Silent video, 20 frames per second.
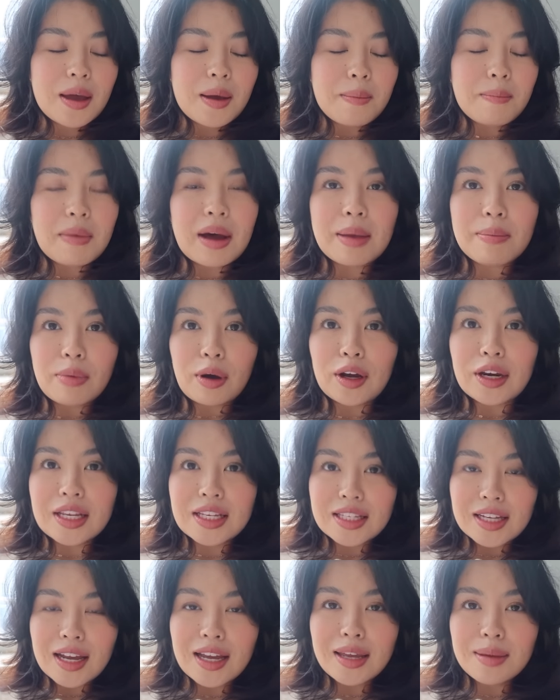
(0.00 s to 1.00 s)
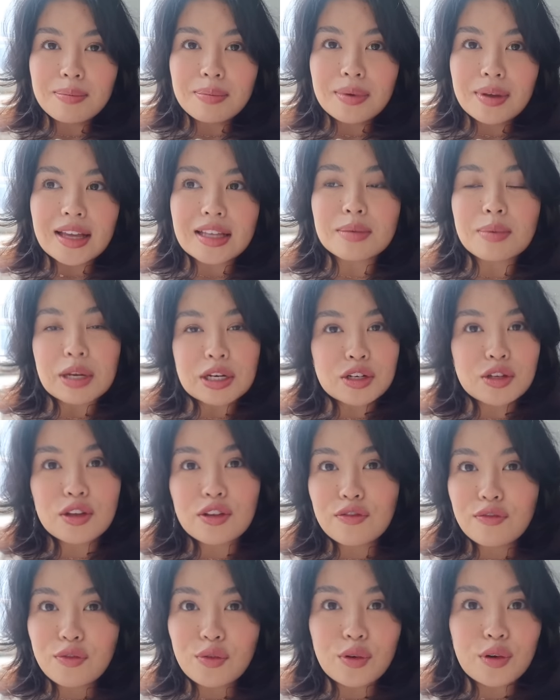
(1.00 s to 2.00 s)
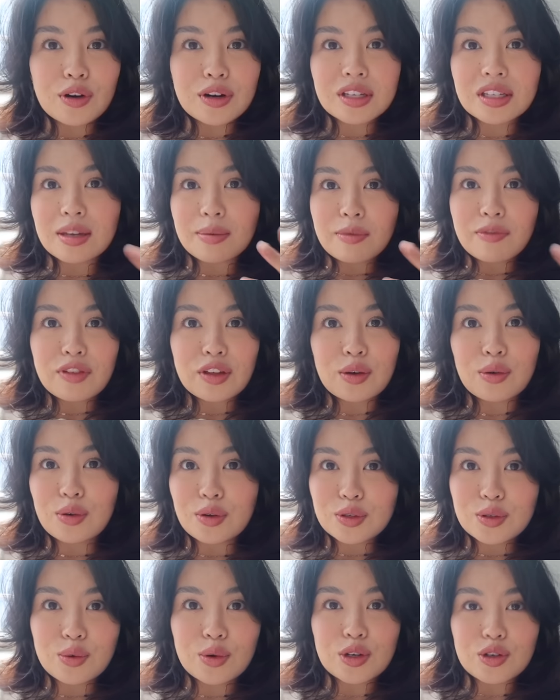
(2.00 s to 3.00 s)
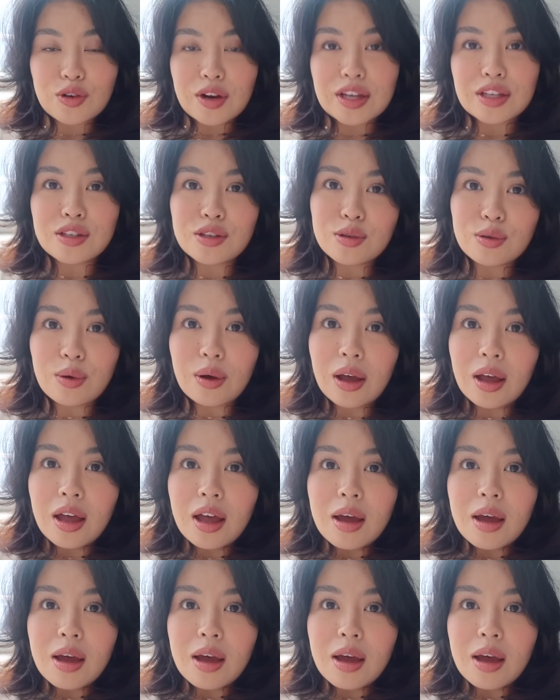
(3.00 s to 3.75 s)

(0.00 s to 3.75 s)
my body type, especially for some of the girls who are trying to